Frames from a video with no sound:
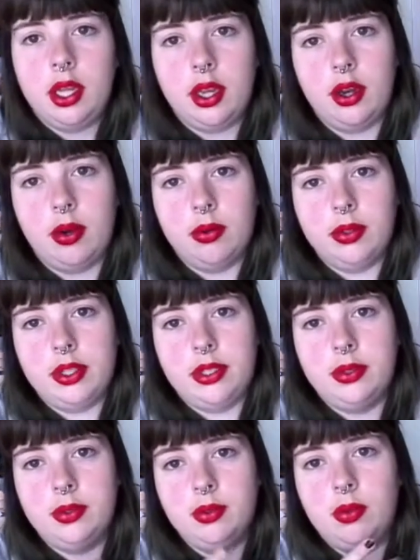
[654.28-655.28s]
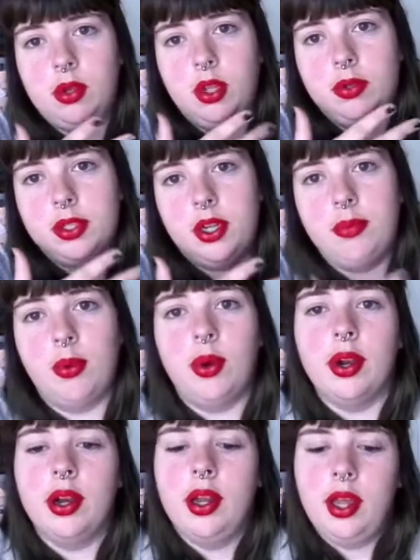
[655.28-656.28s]
you know, to close it up
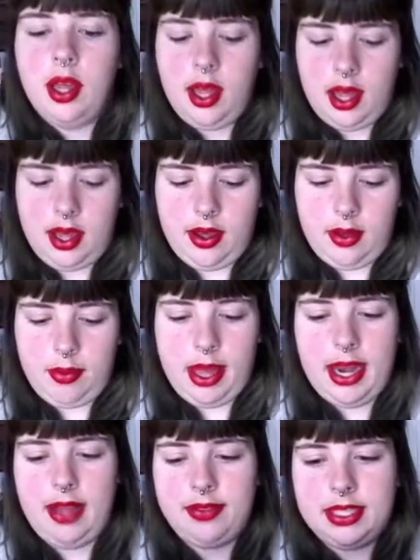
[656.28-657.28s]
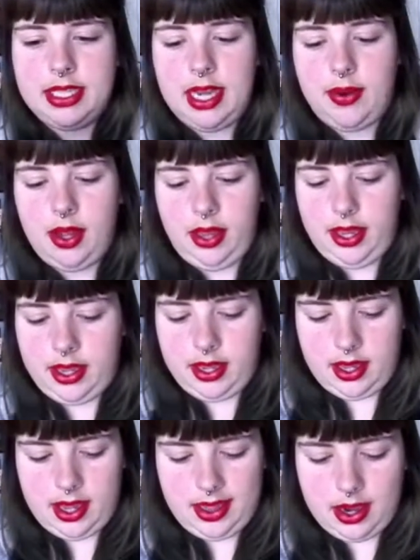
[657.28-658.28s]
more. And I'll have to see how I like
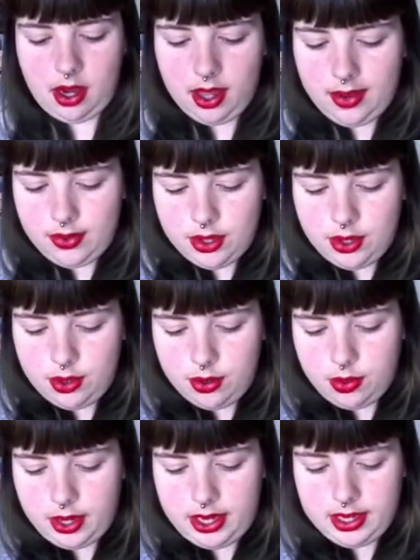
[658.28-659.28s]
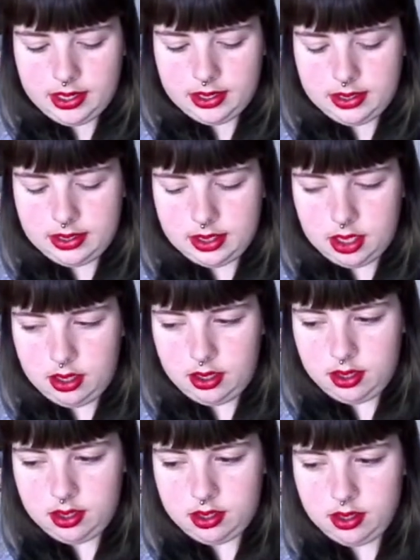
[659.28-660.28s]
it. And then all I have to do is
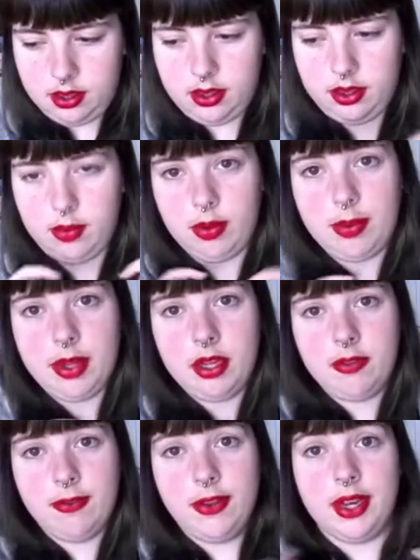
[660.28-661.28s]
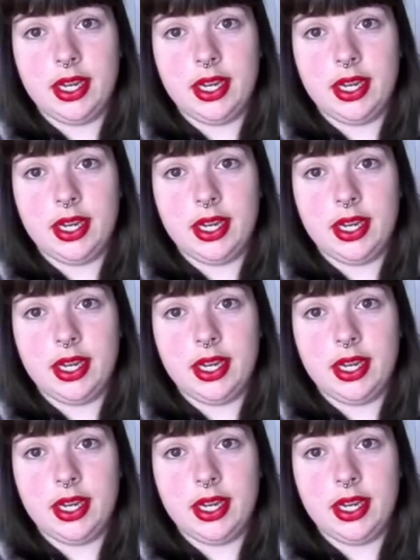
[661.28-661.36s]
the ribbing for the